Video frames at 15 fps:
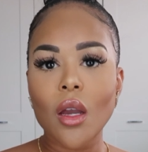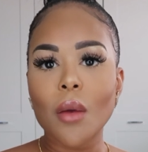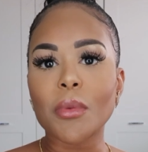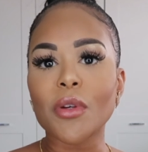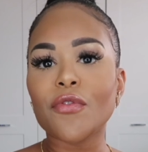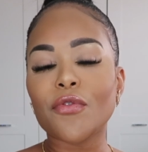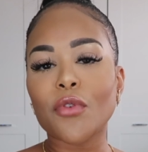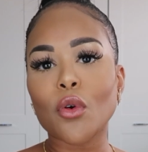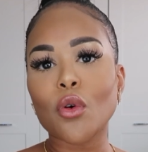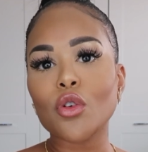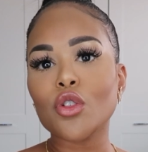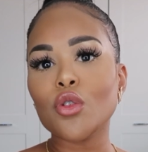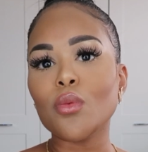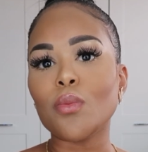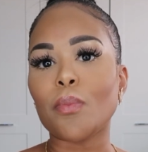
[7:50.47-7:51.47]
Before
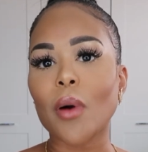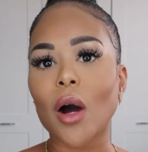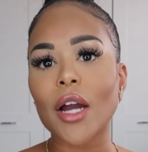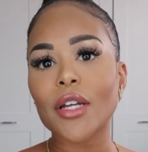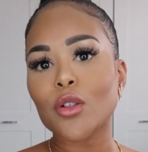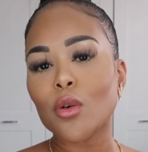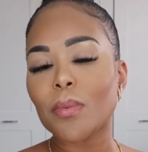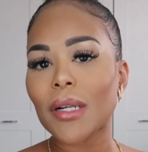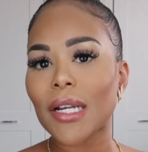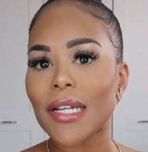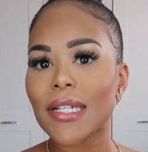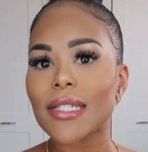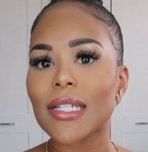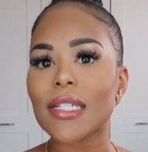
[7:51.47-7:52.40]
you buy your place,